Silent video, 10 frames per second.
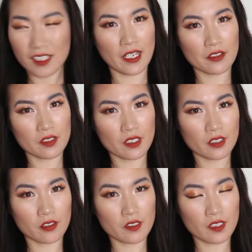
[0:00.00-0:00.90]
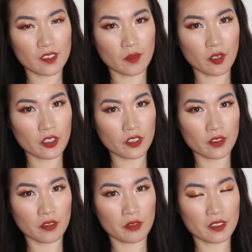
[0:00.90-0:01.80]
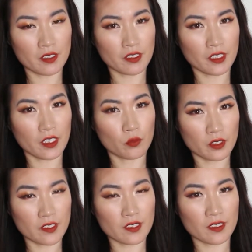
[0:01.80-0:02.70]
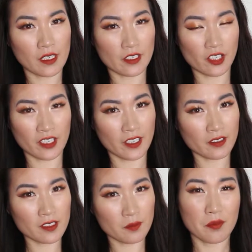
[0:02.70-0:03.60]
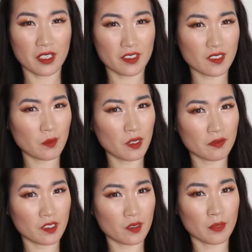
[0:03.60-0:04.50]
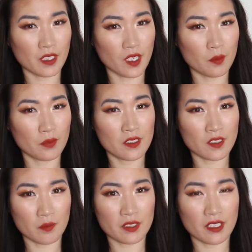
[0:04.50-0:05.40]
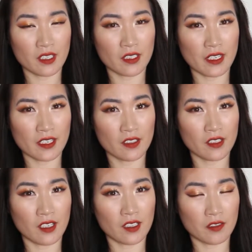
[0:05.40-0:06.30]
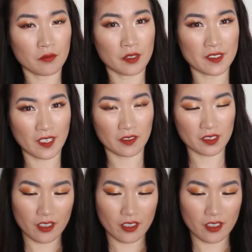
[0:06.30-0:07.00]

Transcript: I do think those things I purchased recently worth a shout out because some of them become something I cannot live without.